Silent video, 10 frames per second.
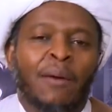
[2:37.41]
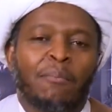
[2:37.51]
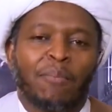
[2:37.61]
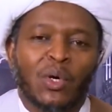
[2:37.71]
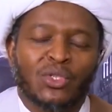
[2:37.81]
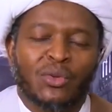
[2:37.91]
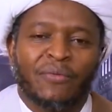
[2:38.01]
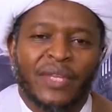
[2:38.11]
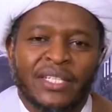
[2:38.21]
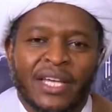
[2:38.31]
Most
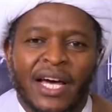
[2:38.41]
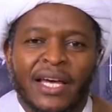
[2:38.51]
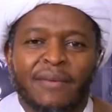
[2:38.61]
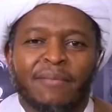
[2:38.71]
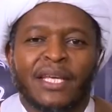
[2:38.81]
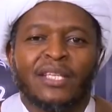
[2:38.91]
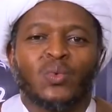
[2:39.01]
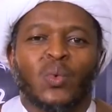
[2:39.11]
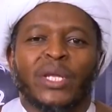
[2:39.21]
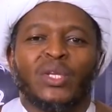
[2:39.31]
of the time is
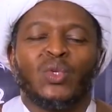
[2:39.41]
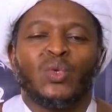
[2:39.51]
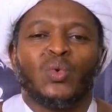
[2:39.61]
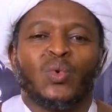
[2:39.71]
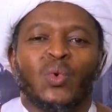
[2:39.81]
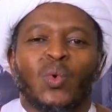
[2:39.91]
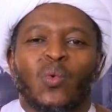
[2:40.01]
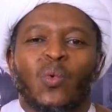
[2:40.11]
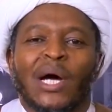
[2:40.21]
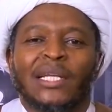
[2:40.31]
when you
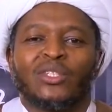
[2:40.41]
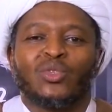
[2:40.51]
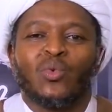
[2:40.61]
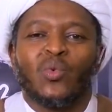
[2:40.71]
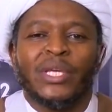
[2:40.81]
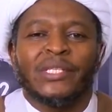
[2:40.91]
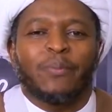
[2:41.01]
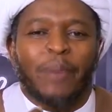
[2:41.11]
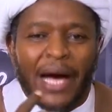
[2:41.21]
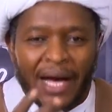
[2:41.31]
want to
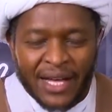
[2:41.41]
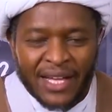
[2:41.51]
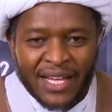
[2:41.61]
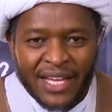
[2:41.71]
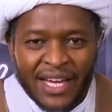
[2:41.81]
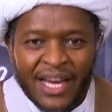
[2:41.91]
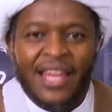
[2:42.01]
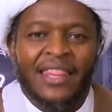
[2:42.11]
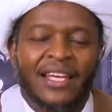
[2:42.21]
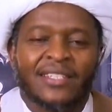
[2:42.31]
whisper.
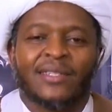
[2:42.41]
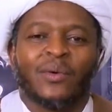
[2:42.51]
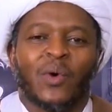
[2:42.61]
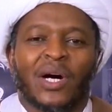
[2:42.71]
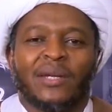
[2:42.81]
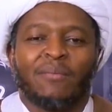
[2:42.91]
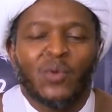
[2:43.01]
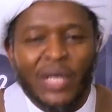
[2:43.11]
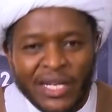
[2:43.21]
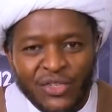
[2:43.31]
And that's the word,
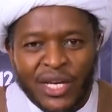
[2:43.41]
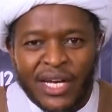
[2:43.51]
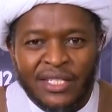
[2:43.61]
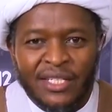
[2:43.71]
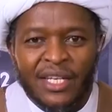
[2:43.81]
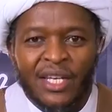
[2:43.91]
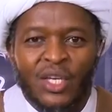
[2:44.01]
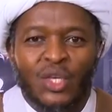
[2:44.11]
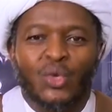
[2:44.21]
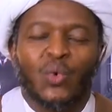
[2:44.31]
munajat.
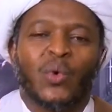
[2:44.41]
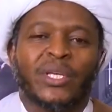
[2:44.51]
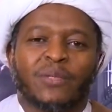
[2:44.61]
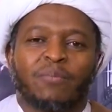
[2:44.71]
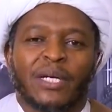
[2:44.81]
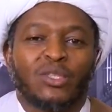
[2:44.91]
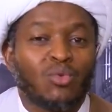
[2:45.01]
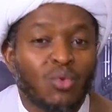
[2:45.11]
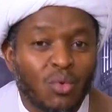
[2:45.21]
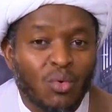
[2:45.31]
You whisper to
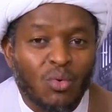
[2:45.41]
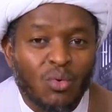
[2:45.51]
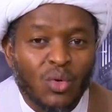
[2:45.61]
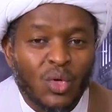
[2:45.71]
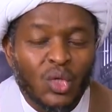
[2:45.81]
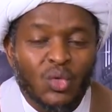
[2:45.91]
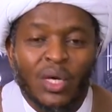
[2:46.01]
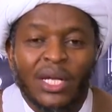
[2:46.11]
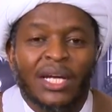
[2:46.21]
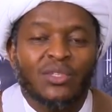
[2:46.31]
who? To
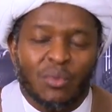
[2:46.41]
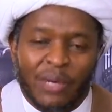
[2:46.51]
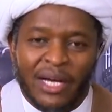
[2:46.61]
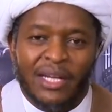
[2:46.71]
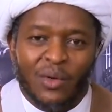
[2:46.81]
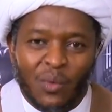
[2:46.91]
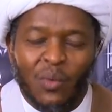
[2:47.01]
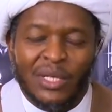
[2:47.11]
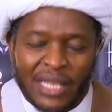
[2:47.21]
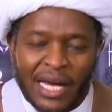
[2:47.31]
Allah subhanahu
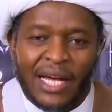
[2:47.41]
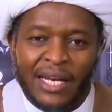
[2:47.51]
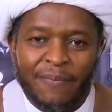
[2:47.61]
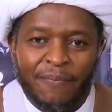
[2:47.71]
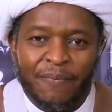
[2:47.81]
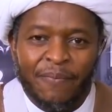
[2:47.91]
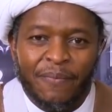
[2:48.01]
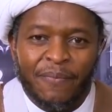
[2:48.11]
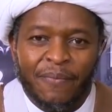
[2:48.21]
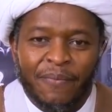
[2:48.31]
wa ta'ala.
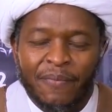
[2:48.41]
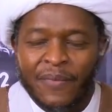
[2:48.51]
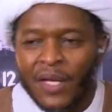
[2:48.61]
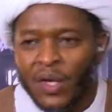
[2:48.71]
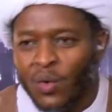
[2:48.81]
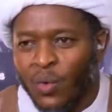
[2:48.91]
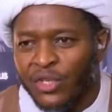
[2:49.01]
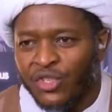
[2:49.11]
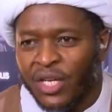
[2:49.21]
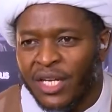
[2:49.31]

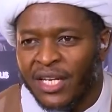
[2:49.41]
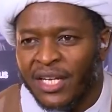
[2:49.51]
Question.